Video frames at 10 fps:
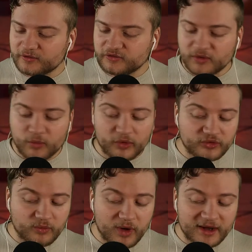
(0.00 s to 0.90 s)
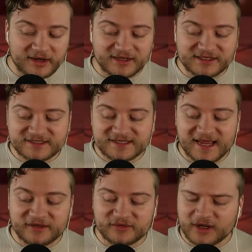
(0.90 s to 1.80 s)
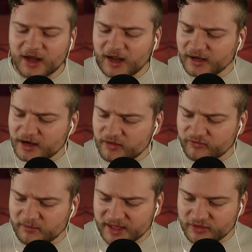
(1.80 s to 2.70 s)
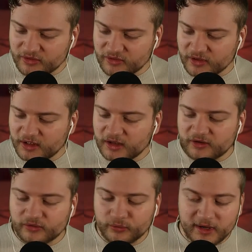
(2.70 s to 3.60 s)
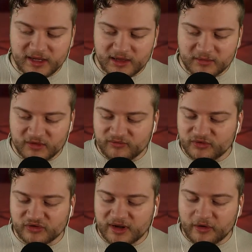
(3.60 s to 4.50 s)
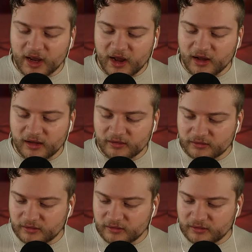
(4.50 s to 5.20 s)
She quoted one as saying that "I love myth, dream, visionary art.